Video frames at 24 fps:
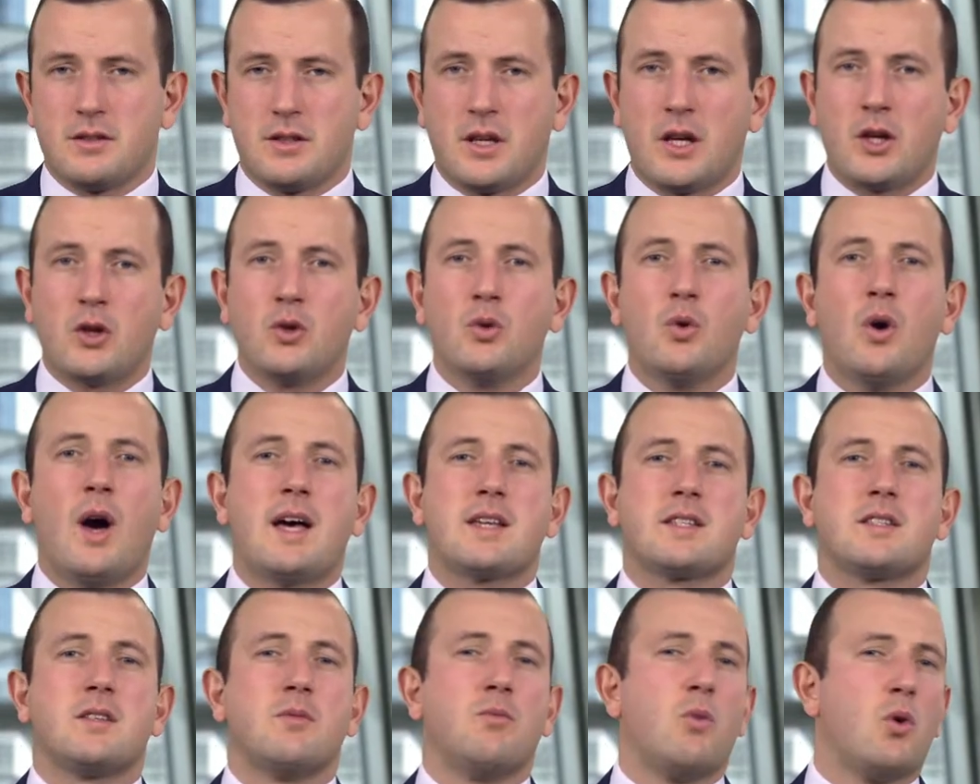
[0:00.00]
The EU
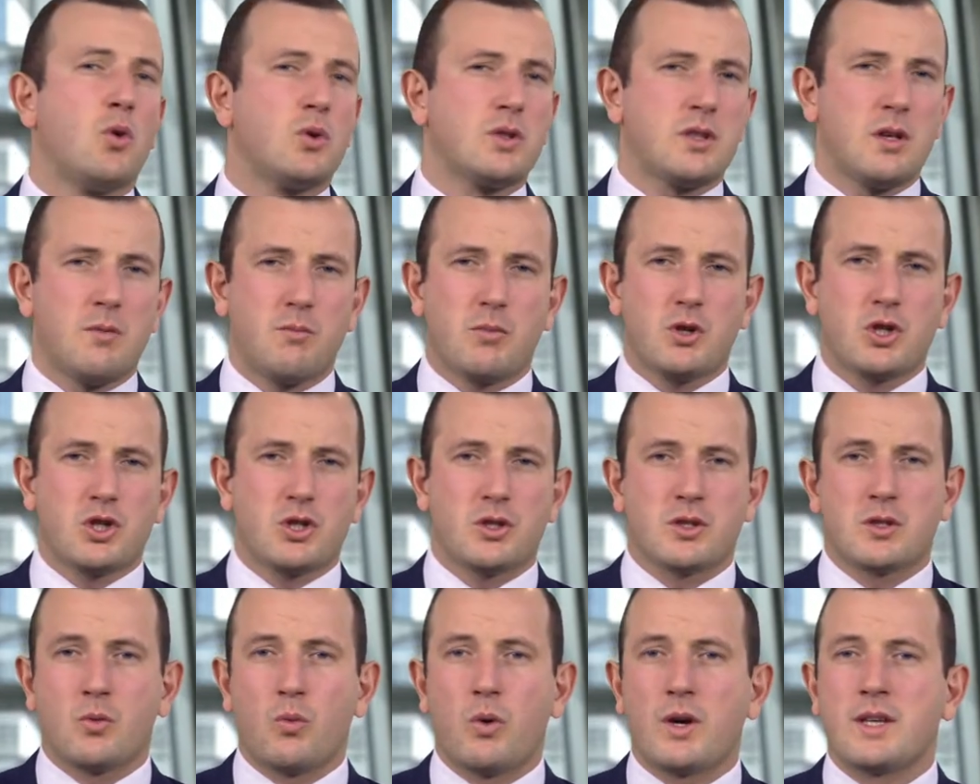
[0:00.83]
has the most
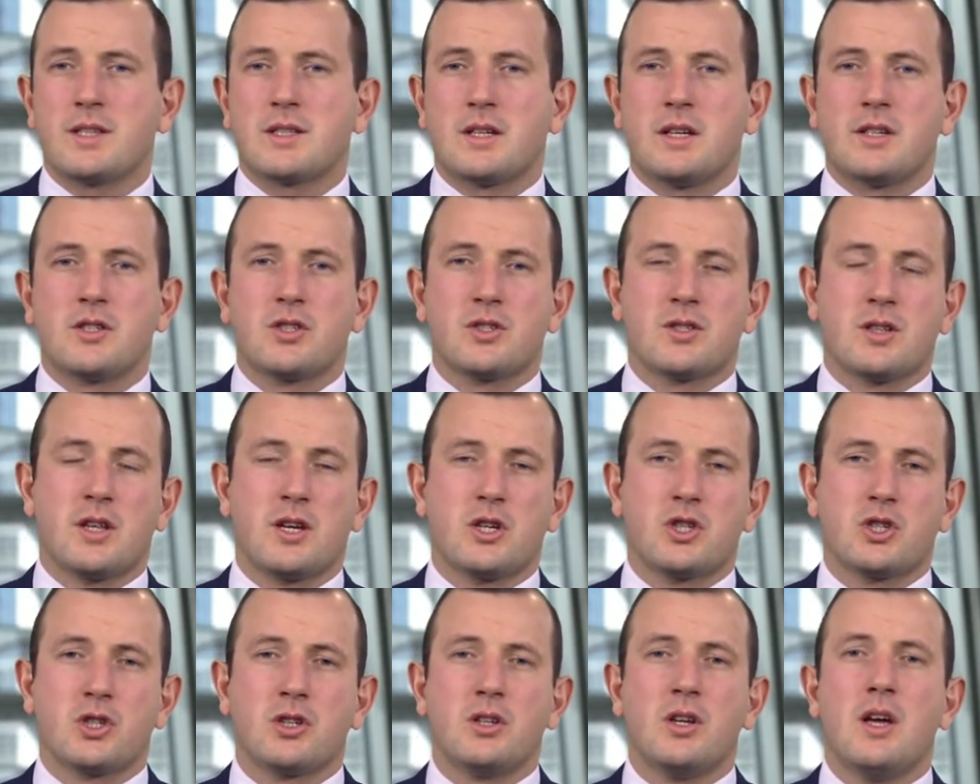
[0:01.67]
ambitious waste
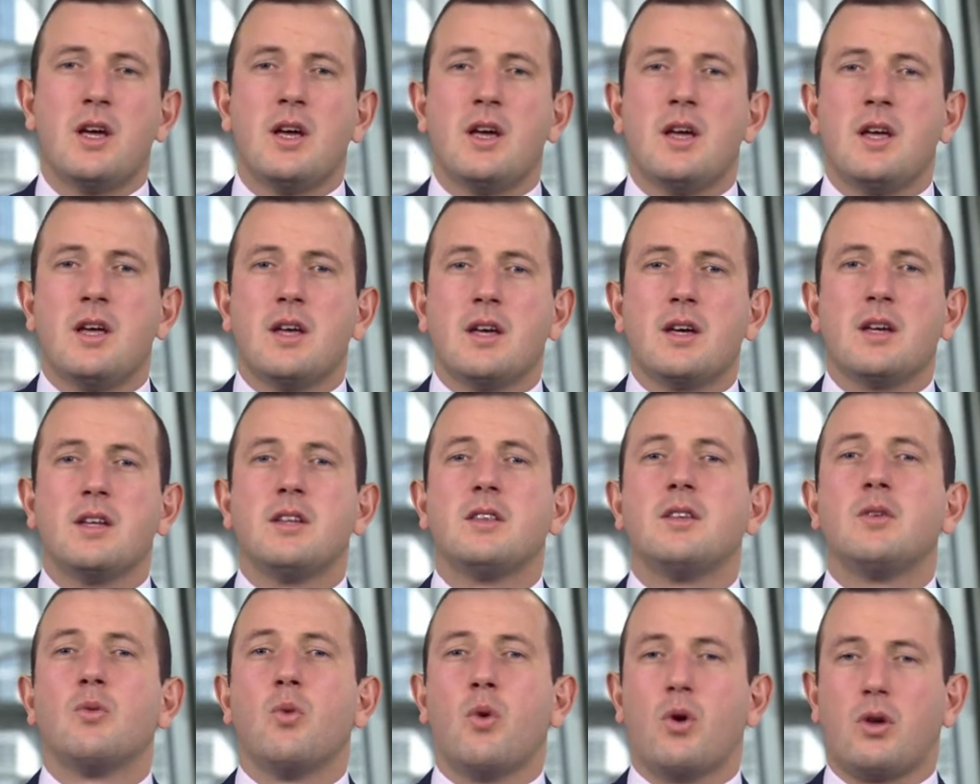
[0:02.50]
legislation in
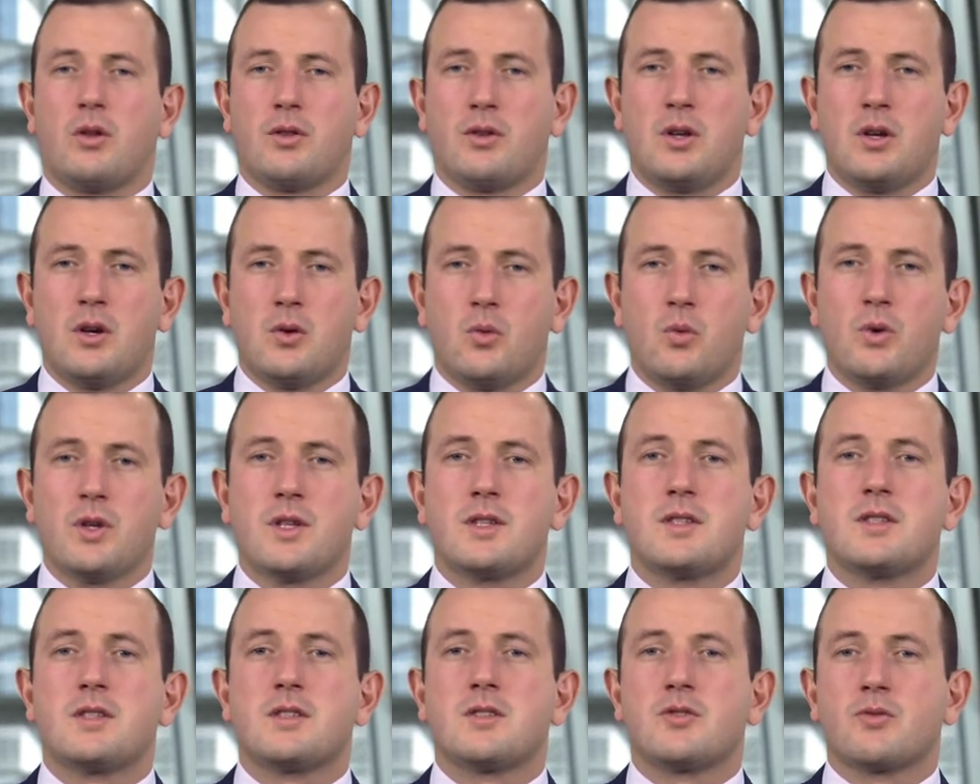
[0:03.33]
the world, with
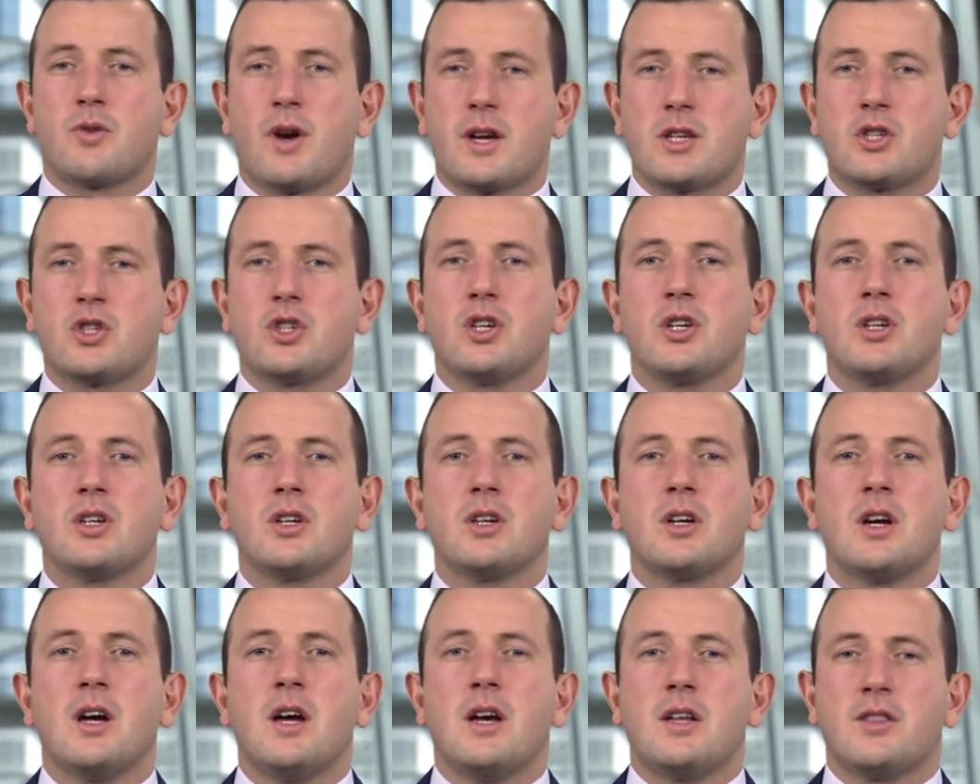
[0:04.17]

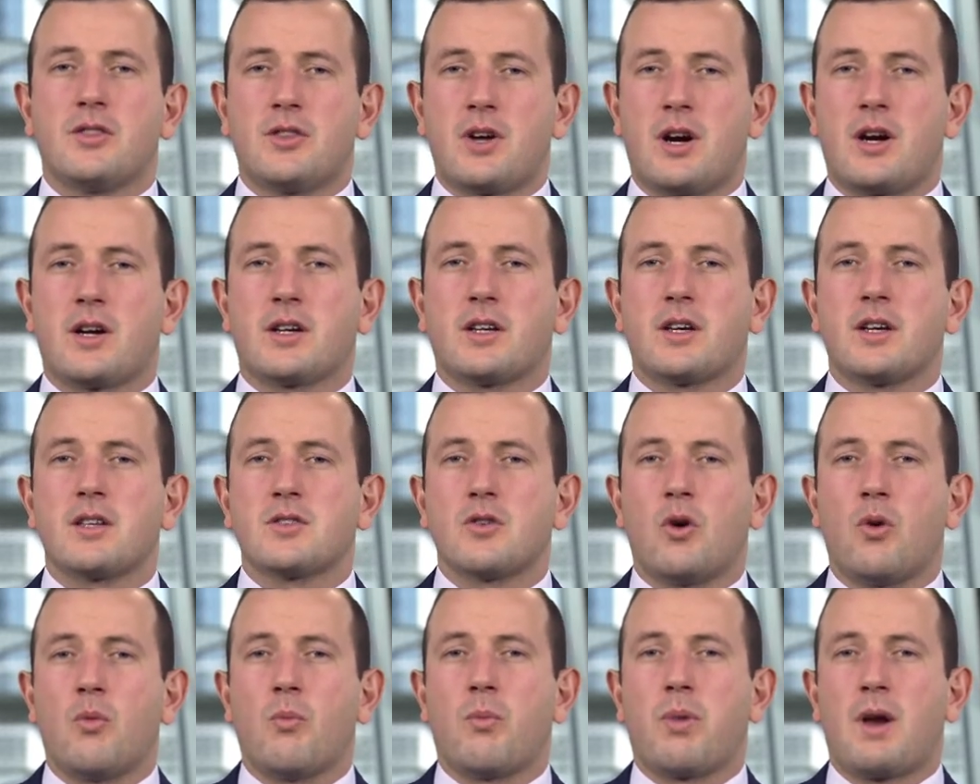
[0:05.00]
stretching targets
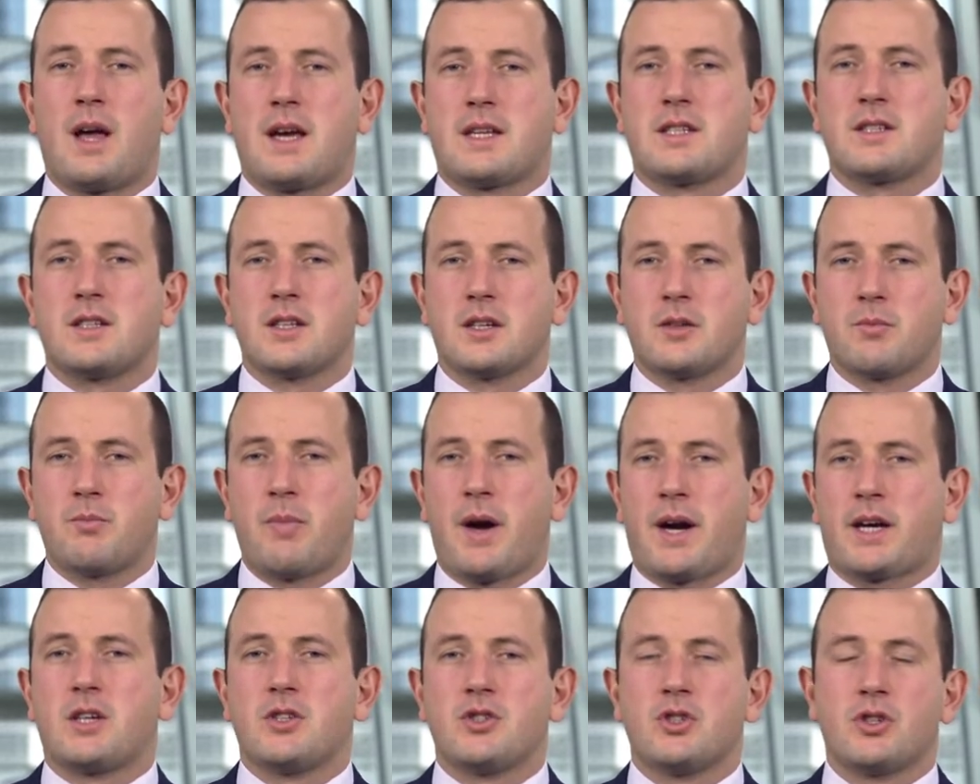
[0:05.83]
on plastic
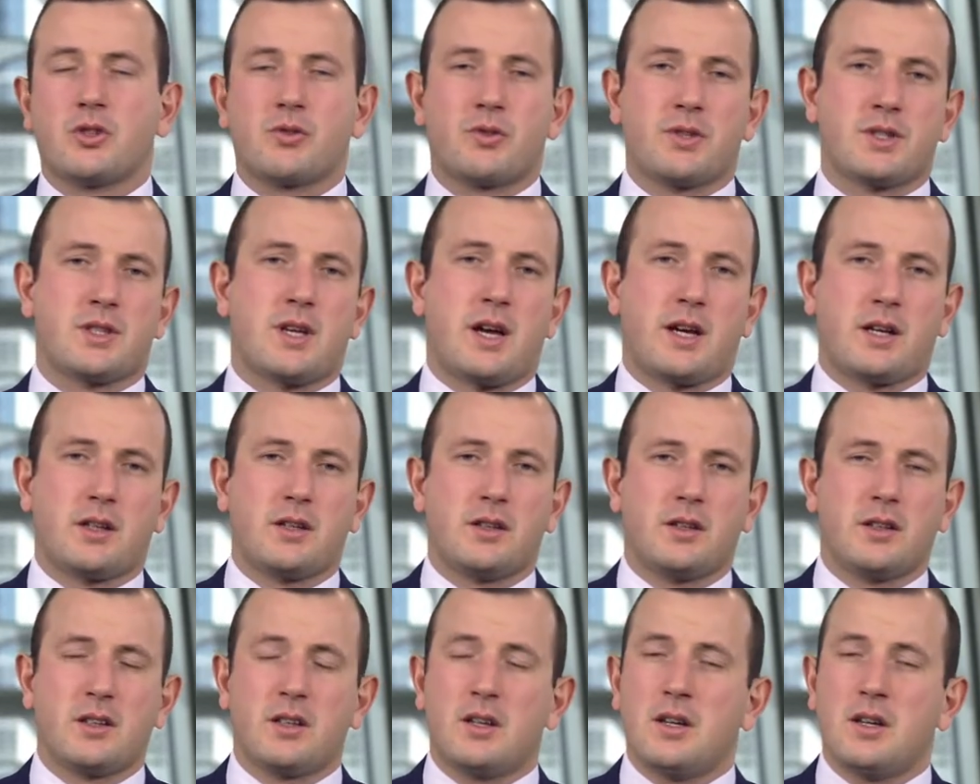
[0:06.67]
packaging recycling.